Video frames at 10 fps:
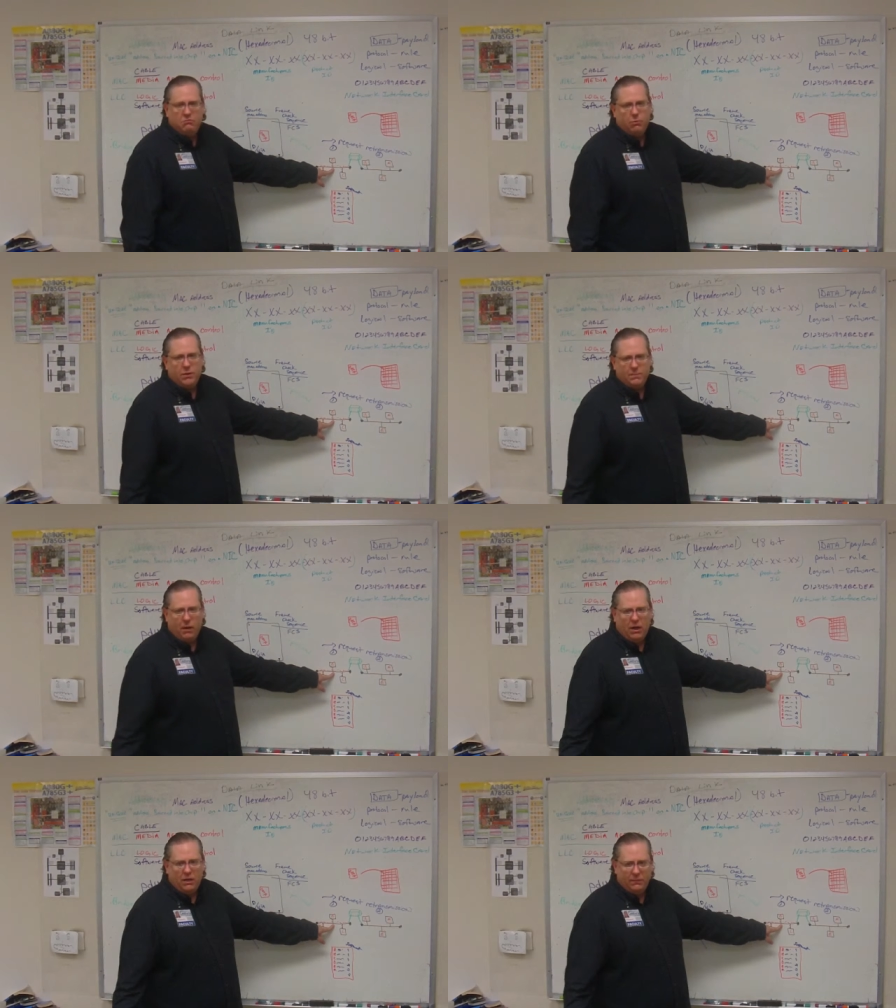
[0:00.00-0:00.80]

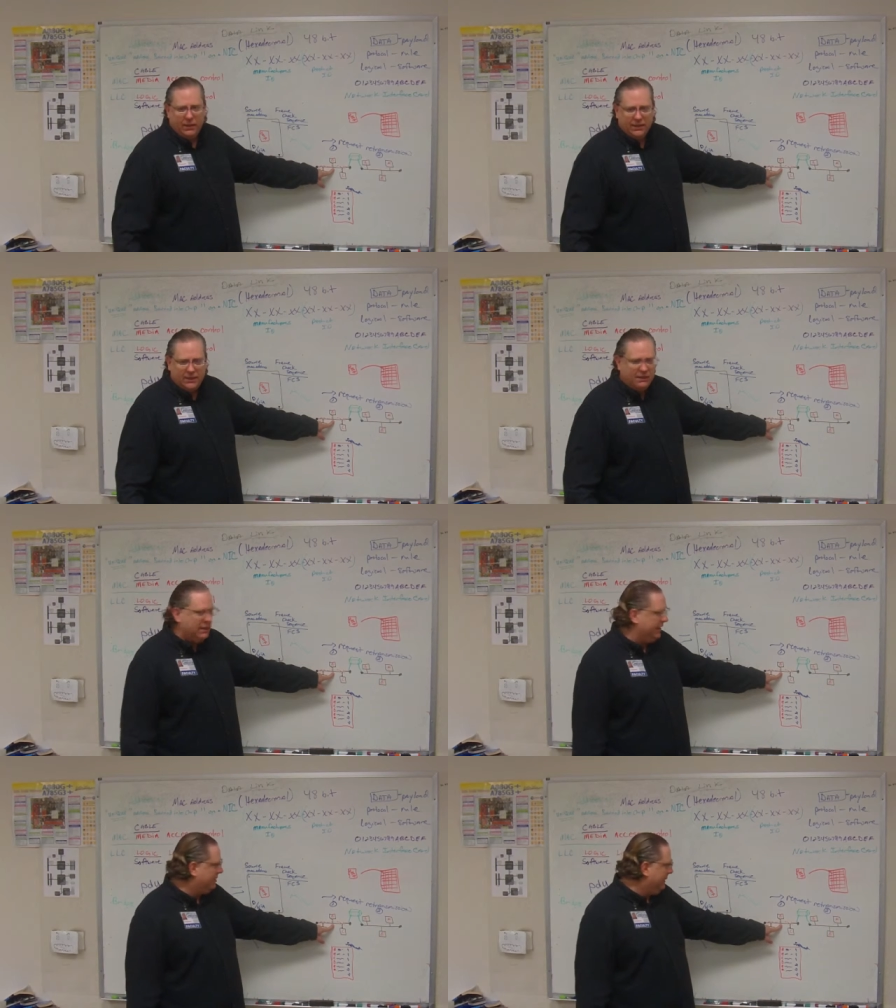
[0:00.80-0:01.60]
respond because it's
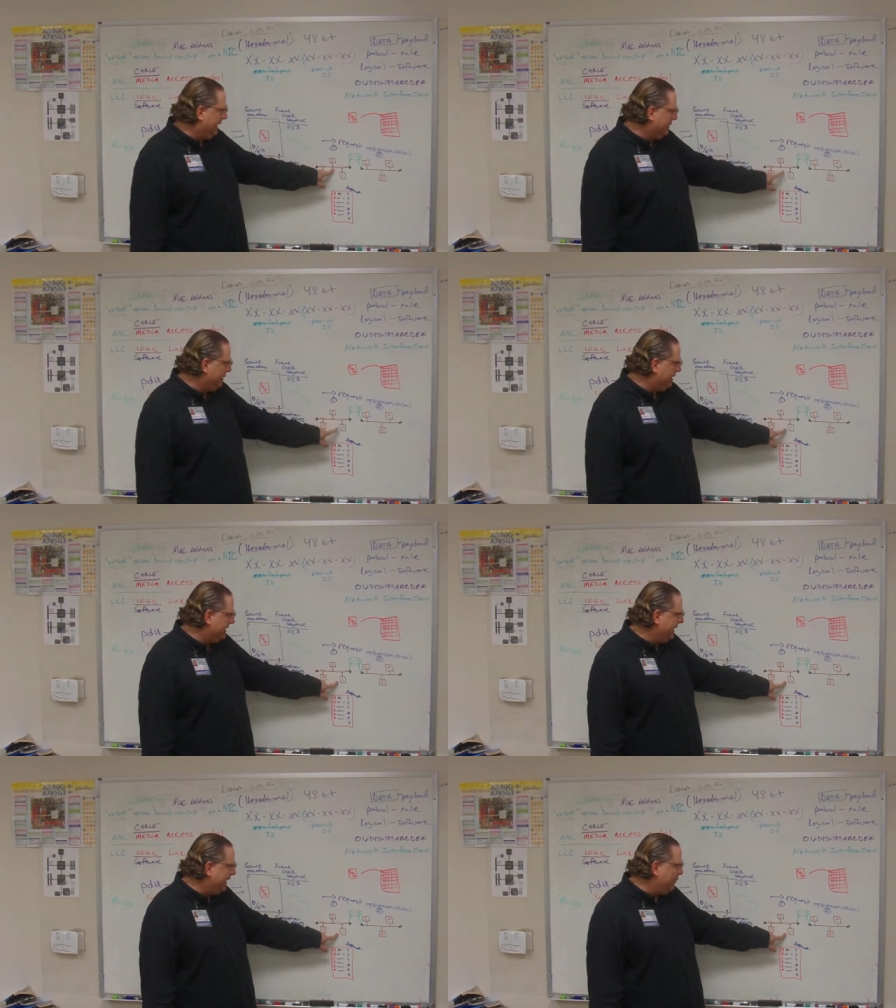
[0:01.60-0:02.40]
not its MAC address.
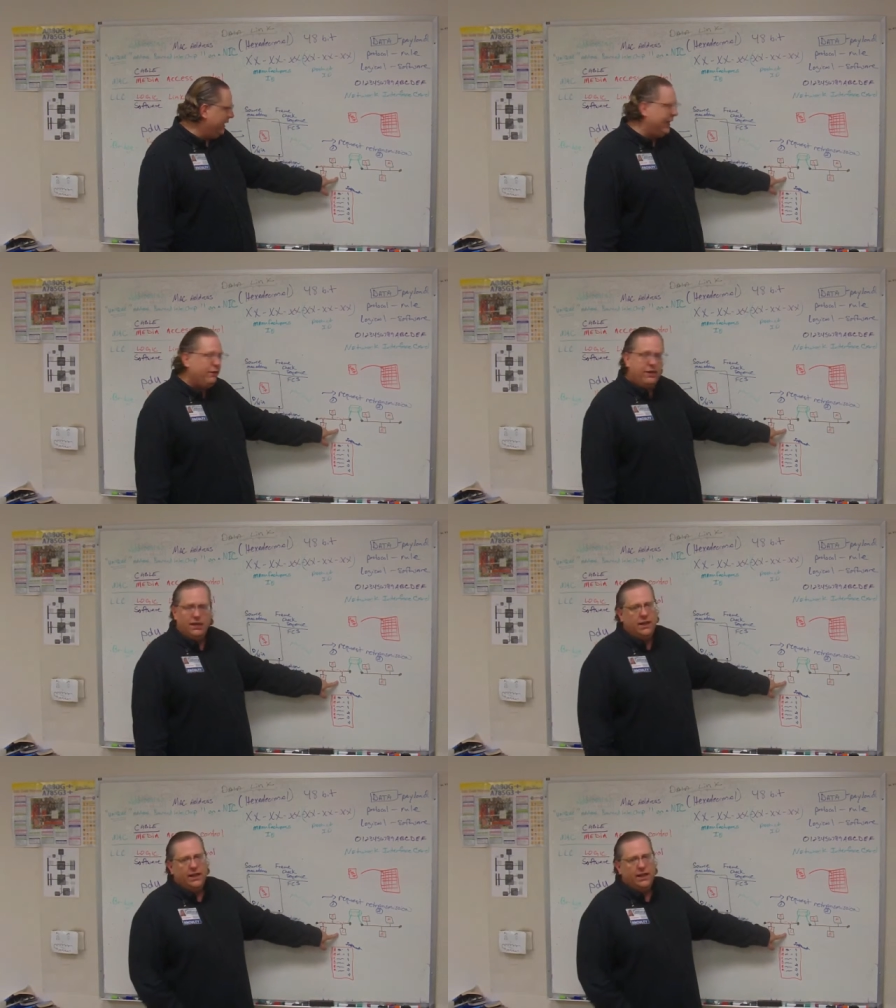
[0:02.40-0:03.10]
C would hear it.